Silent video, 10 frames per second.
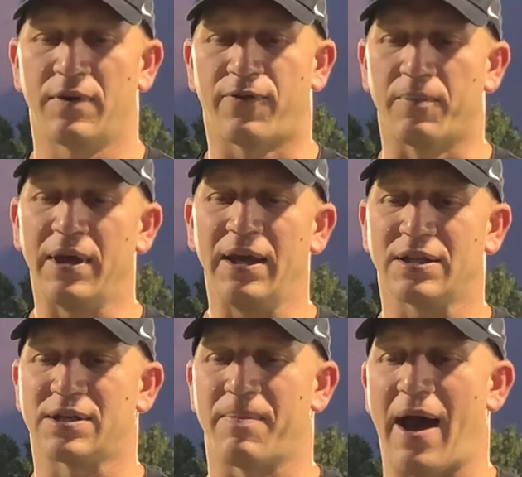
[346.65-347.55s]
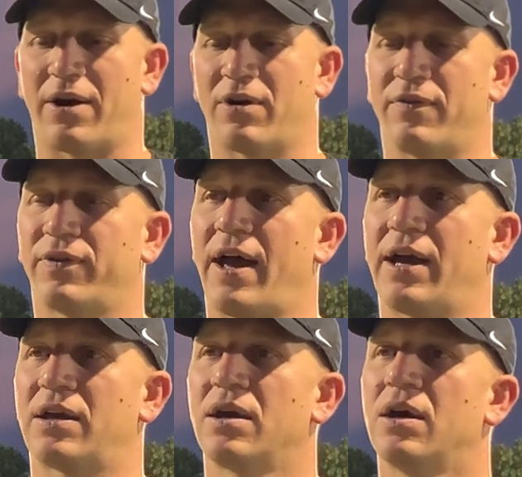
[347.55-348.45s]
for me, it's a matter of,
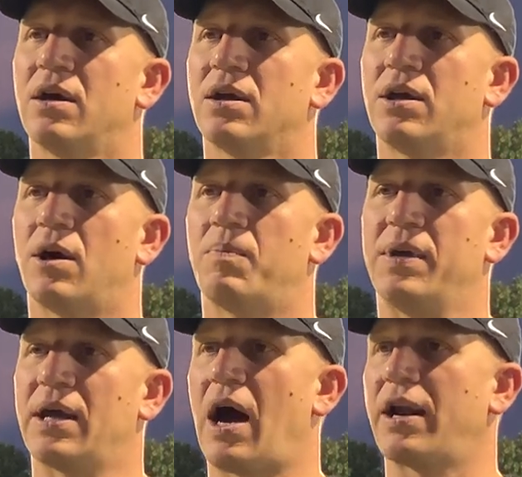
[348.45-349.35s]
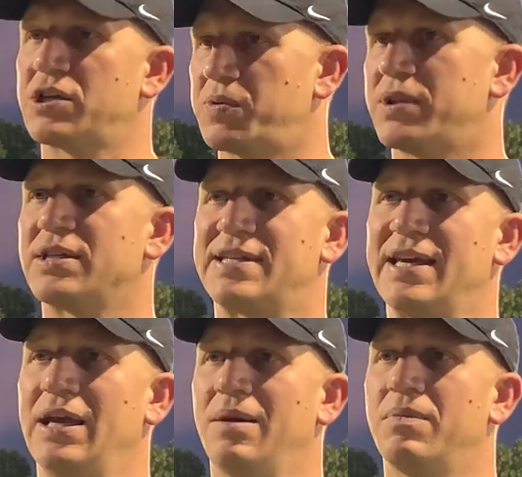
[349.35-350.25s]
like, you know, being honest with the
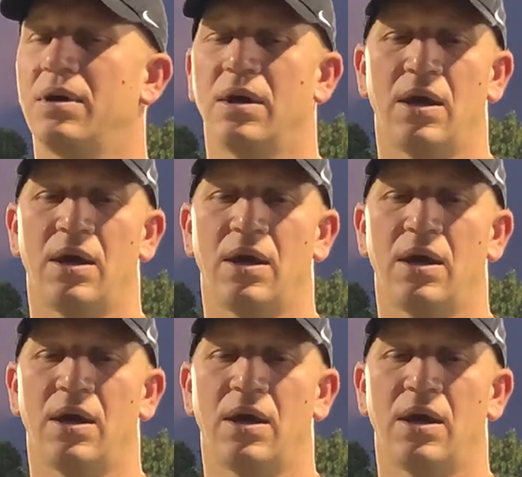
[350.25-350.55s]
team,